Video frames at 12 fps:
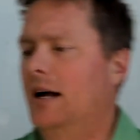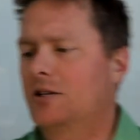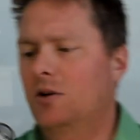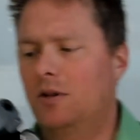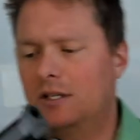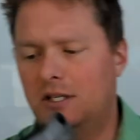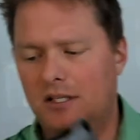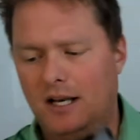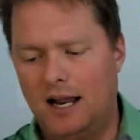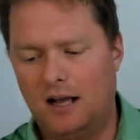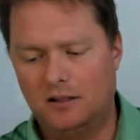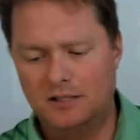So this is an
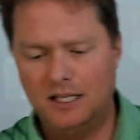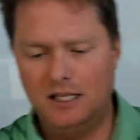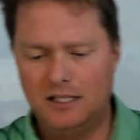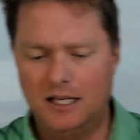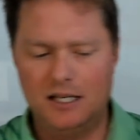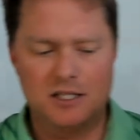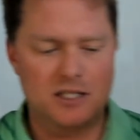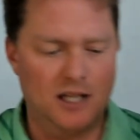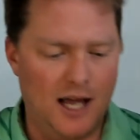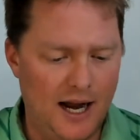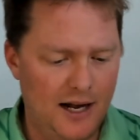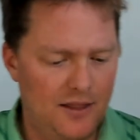LTT
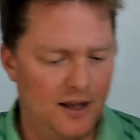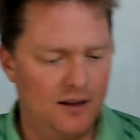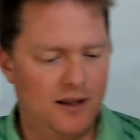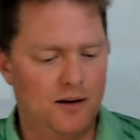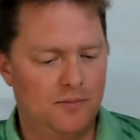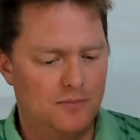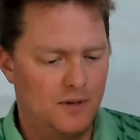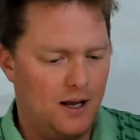slide that then